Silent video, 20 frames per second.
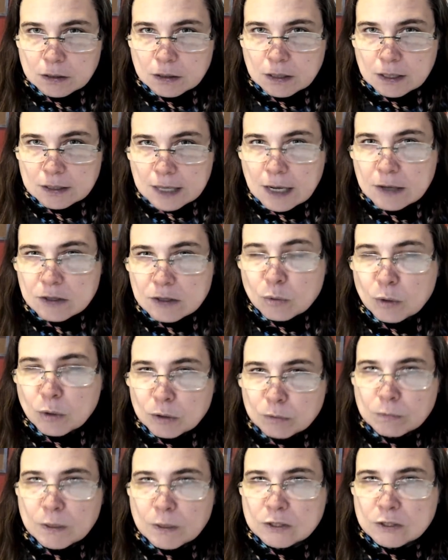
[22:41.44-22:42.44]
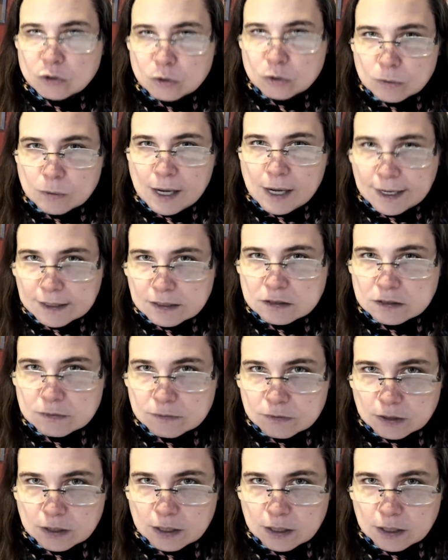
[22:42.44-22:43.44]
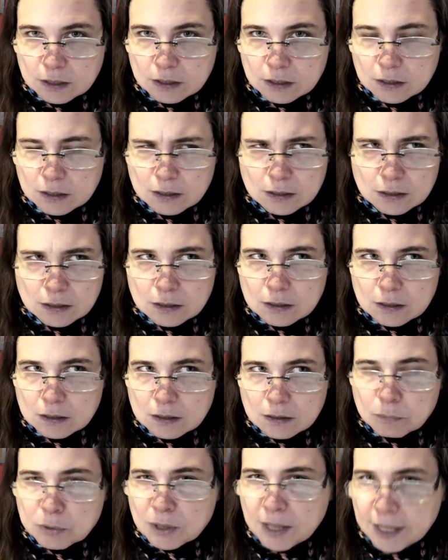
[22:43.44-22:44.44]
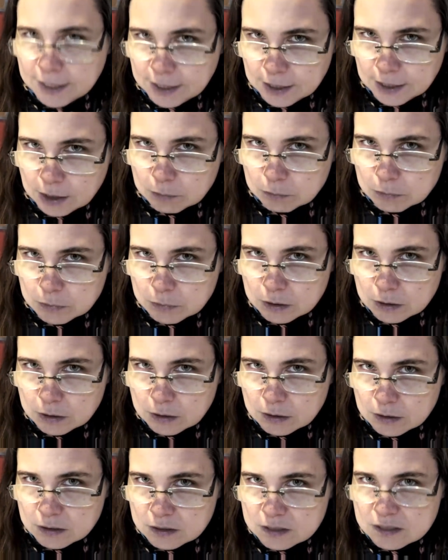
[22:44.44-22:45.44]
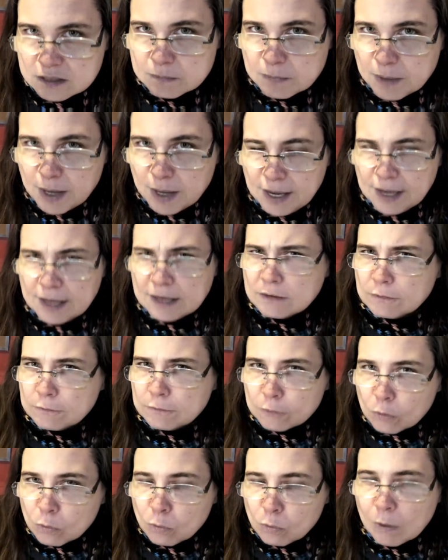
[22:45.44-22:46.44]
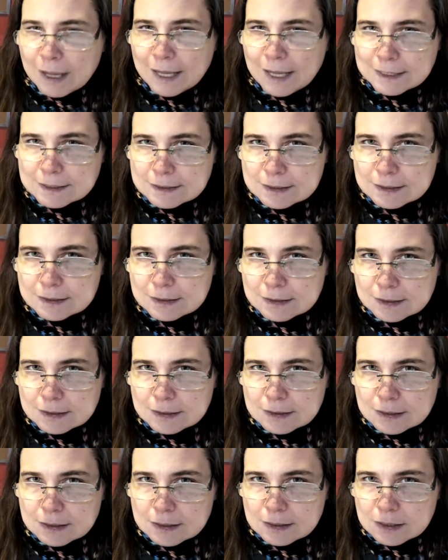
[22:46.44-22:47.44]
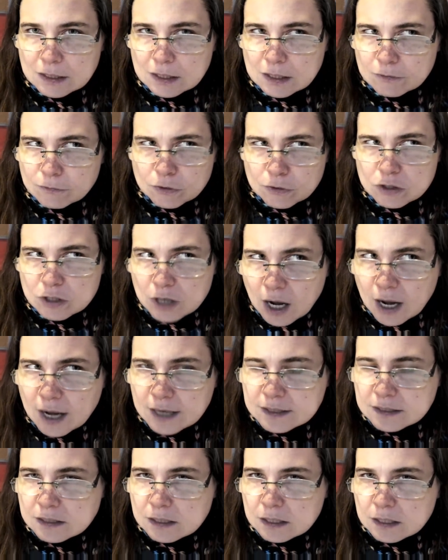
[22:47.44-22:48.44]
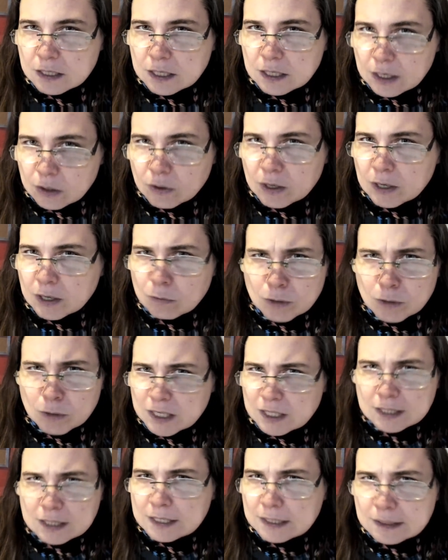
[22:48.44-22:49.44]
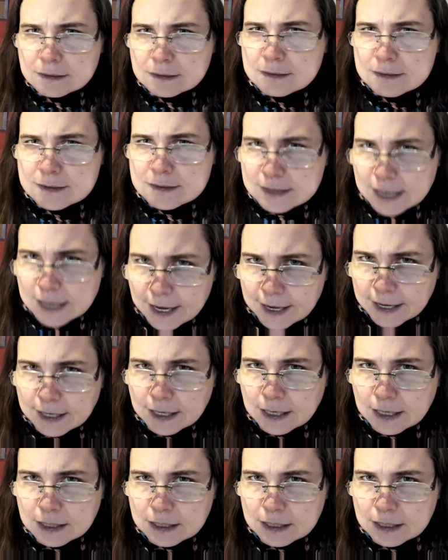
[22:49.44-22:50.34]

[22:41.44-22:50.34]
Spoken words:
And now you want to retroactively blame these men for what? For not hearing what you didn't say?